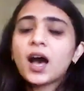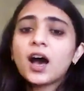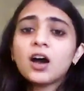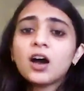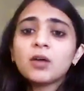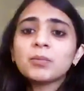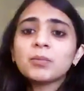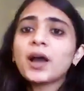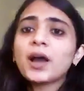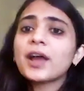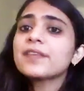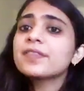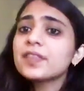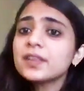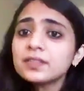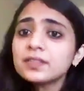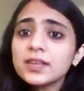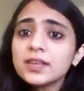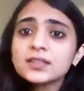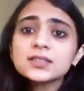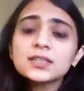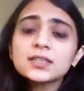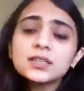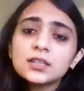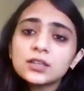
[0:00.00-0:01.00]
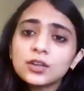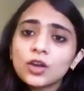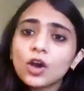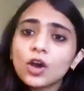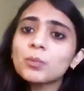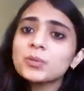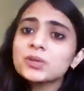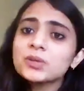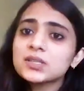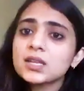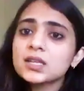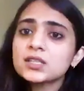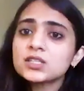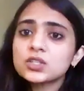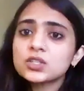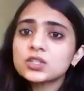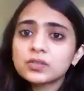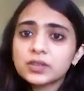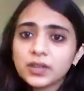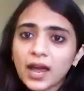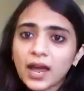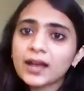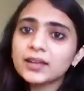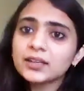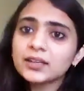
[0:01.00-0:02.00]
Um, I think there's an enormous sense of
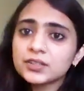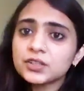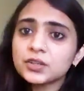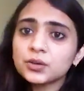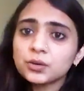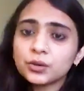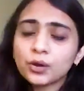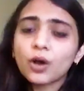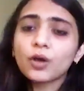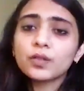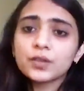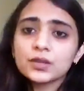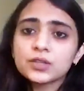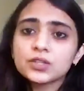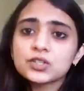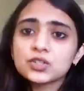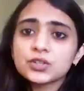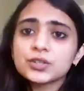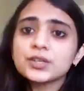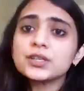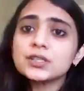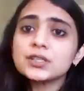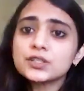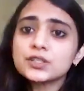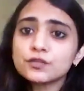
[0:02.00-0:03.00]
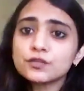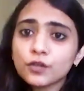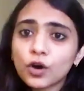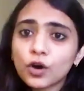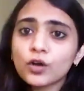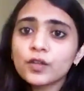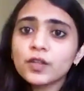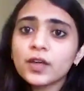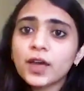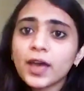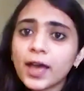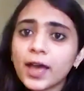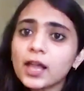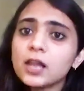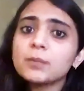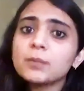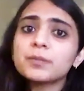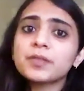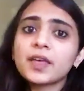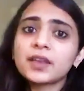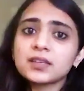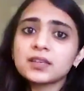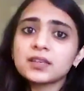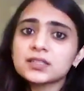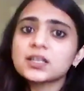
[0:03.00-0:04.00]
gratitude on the streets for the help
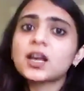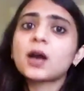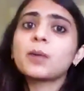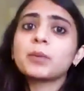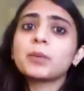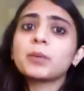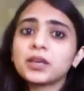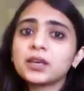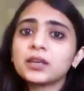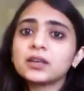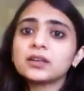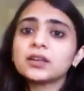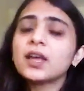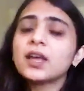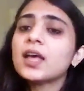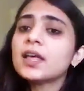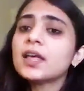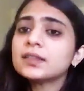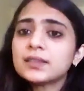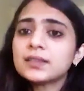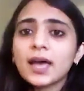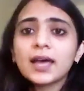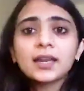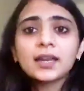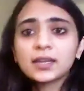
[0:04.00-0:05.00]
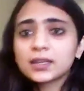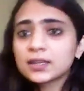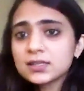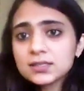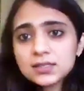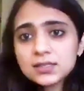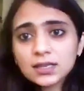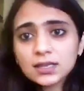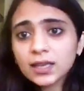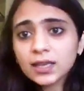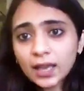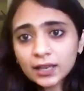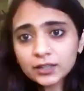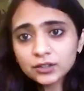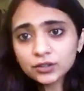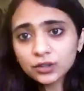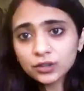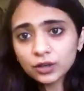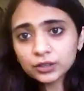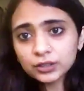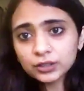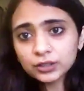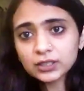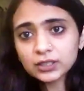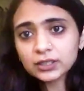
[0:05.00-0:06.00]
that is coming in. That I can say
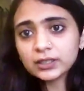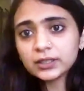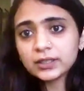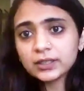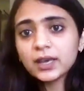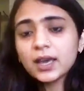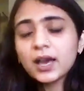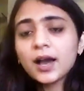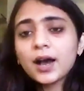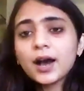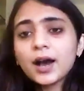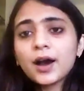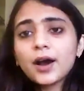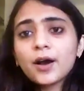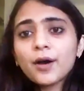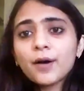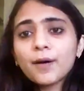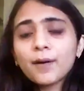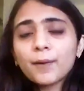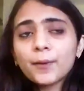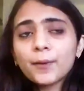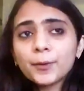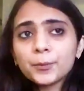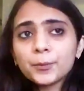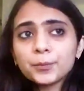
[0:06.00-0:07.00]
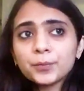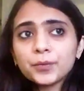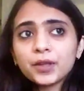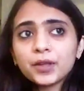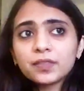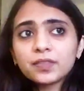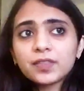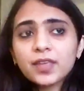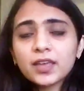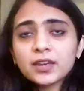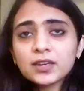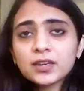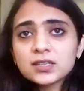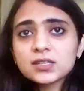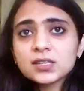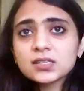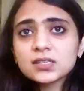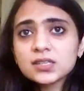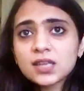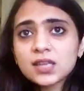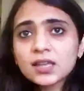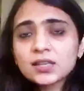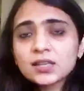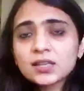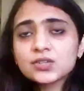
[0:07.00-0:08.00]
categorically. Um, there is a
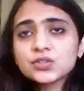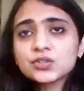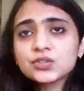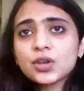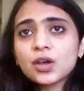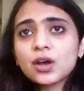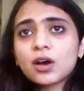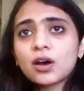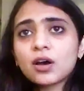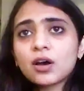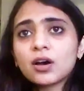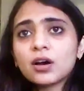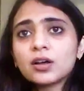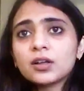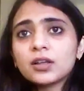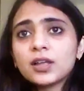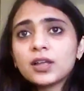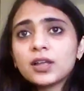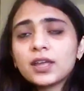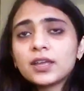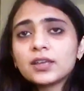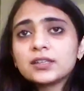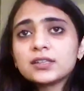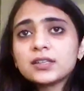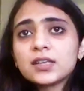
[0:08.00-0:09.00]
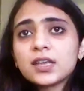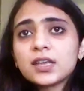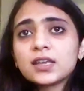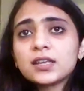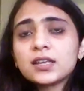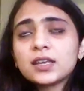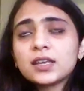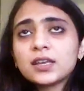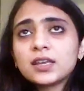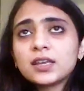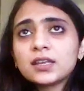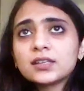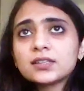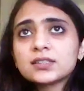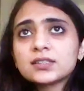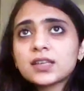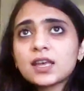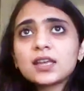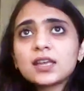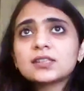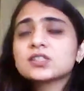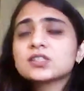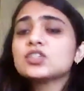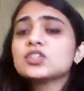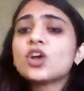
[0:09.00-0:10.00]
sense. Uh, it, it it's
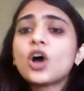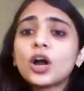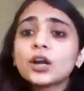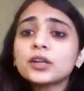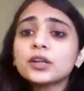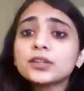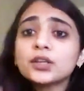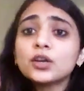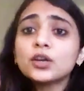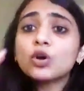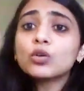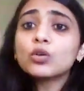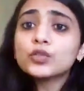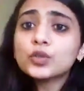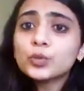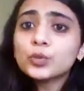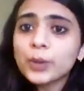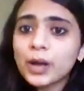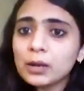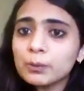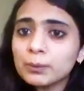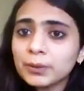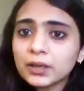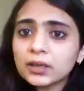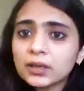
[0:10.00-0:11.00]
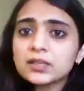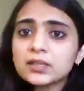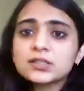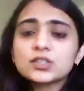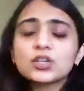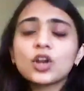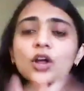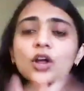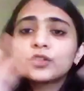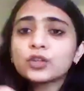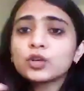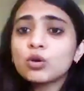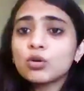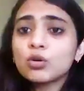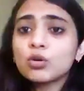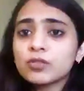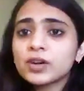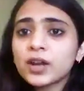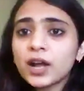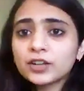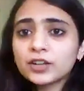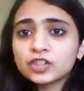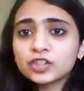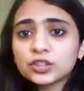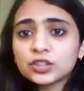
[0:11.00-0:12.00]
it's not the overwhelming. It's not the
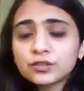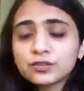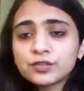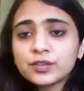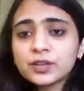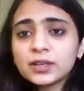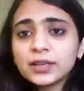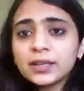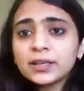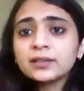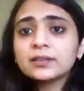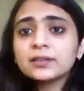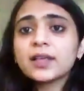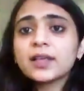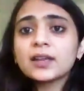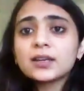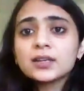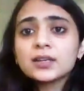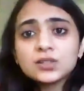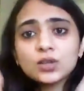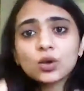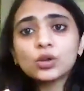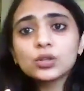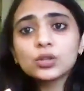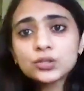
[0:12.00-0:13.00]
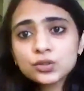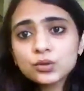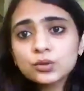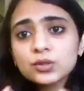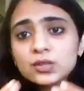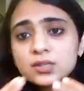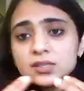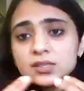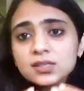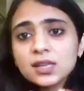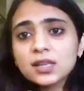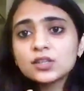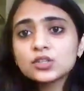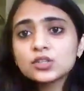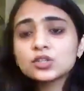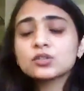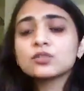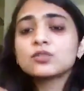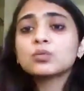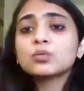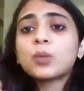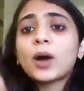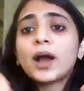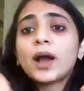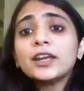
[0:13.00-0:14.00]
overarching feeling. There is also the sense
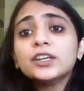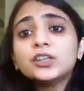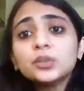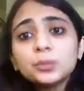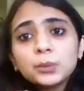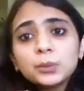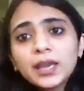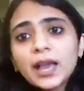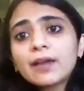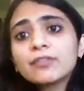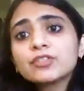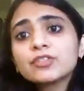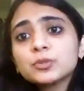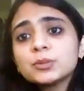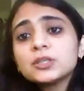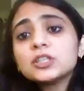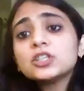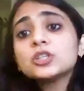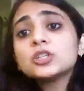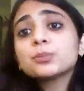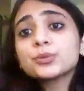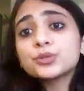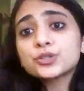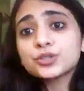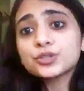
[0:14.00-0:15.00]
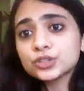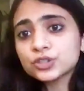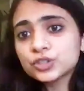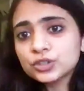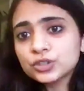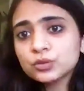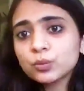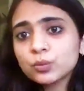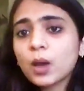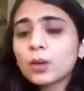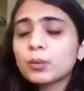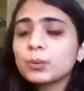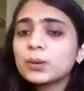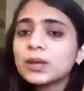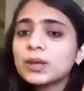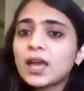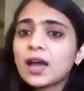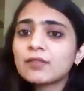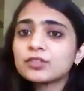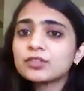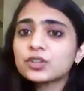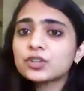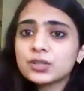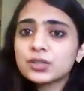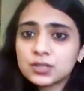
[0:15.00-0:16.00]
of why do we have to be in a position where we
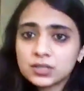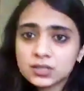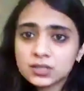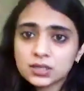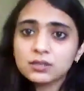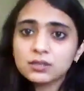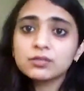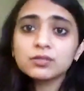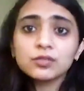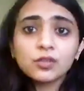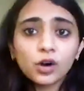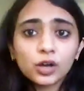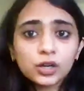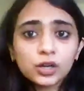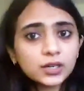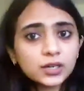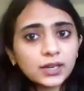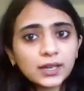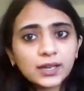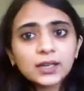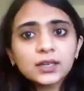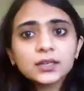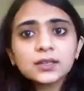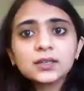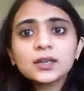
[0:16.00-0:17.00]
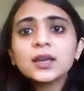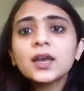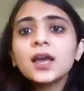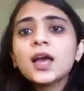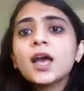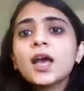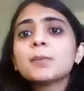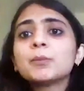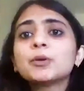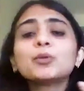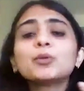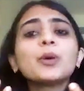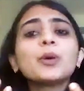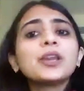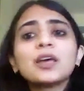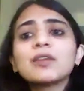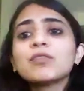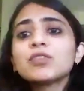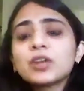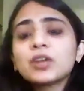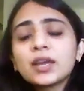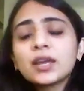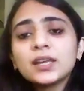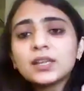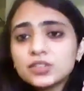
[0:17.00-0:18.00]
have to receive foreign aid? But
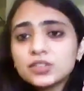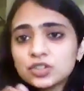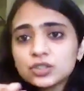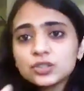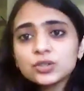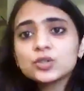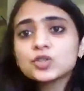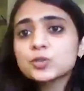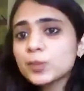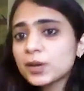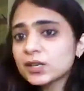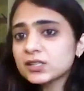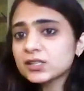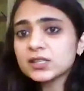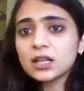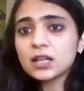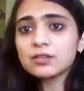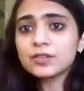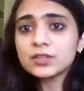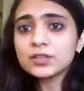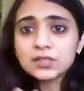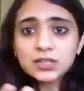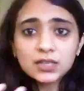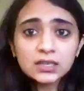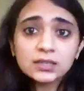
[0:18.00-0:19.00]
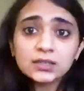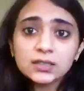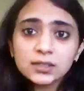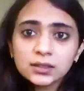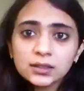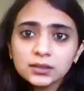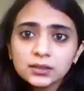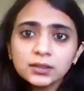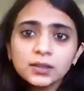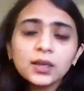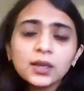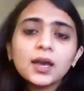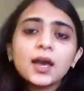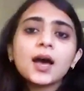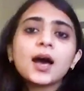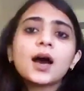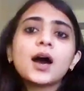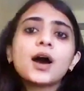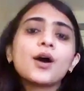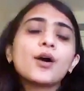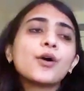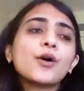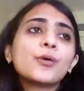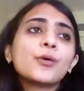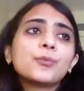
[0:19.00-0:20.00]
whenever I introduce myself as Indian,
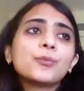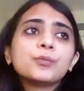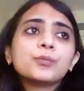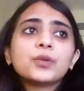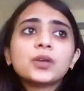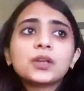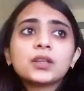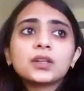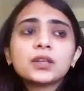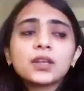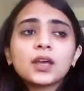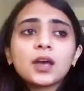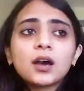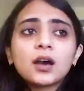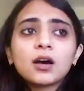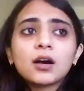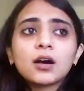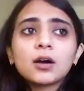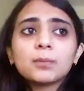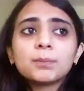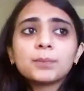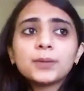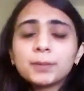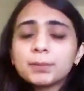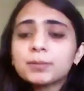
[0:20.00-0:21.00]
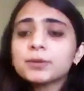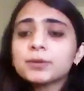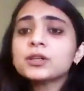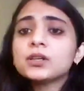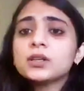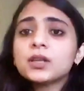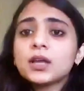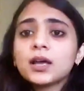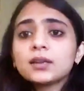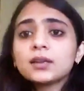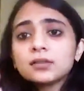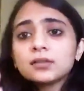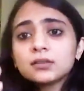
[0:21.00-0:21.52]
um, uh, people,